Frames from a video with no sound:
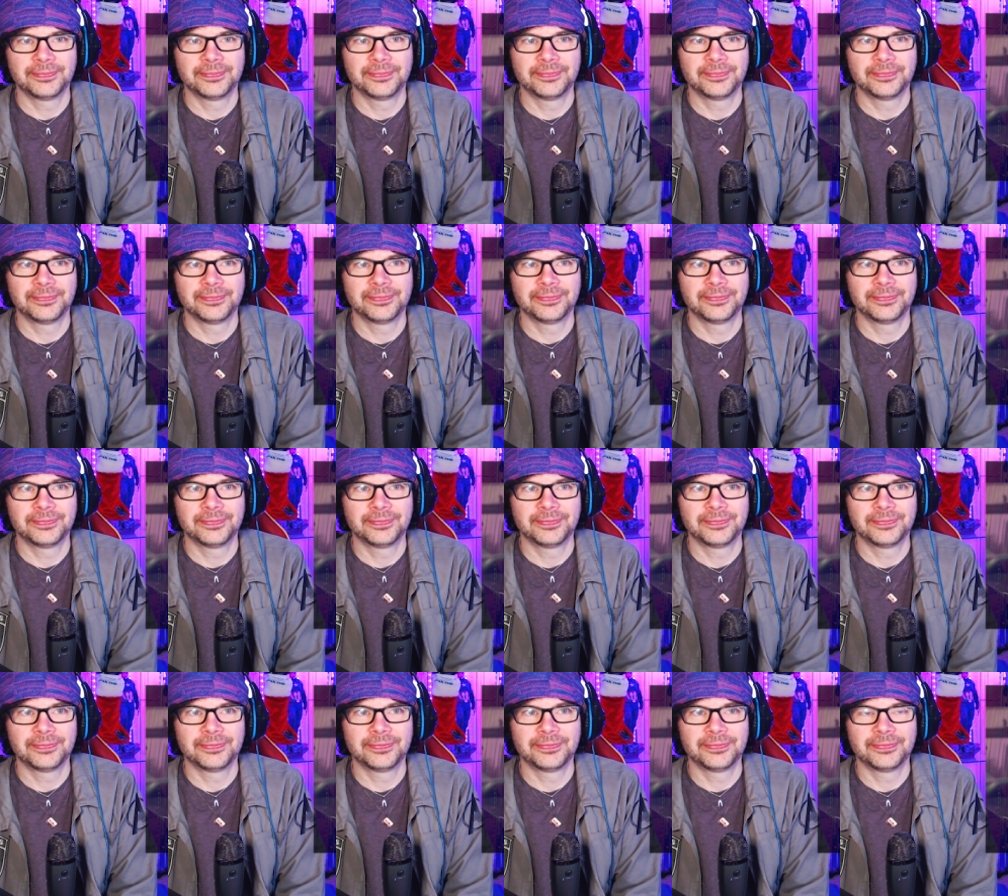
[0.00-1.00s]
in this
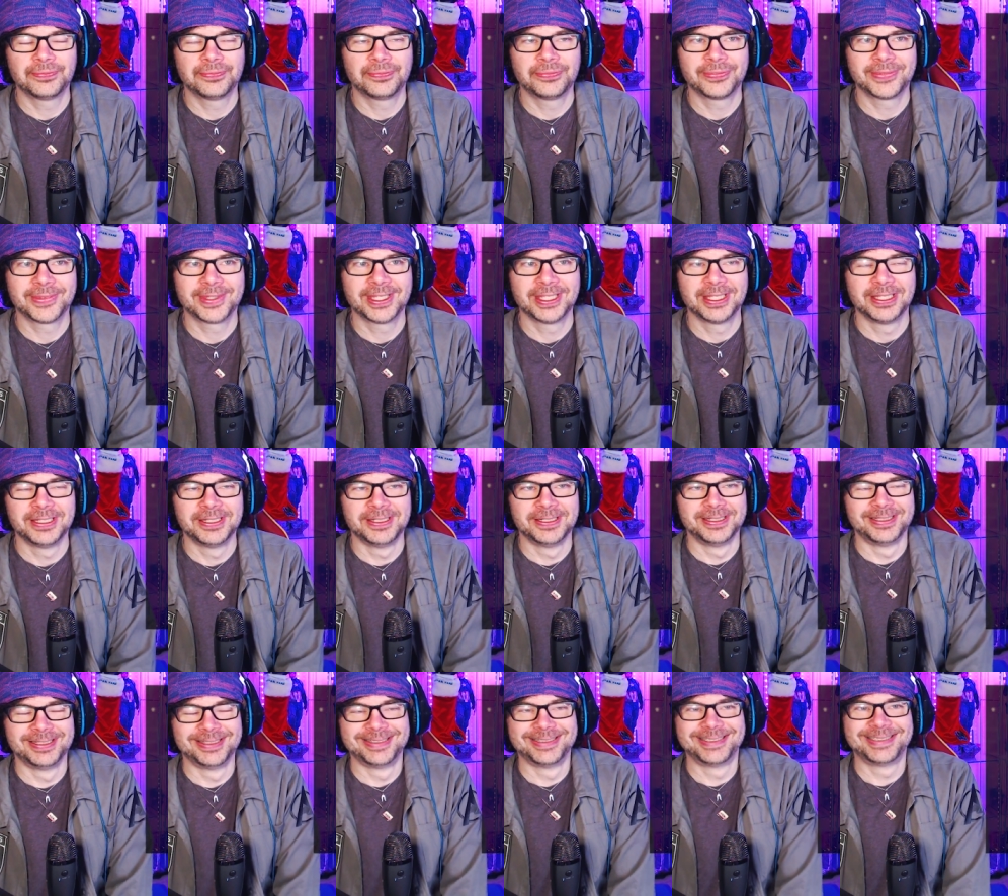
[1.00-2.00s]
business. And that
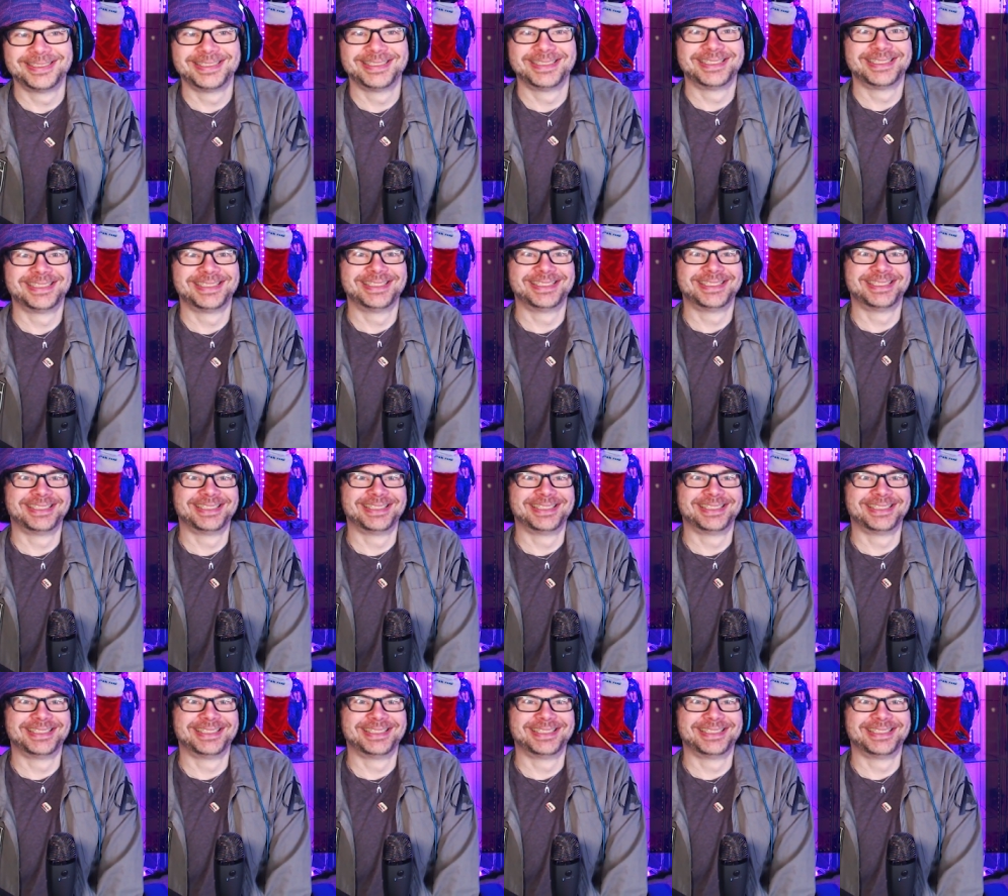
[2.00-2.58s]
is why I have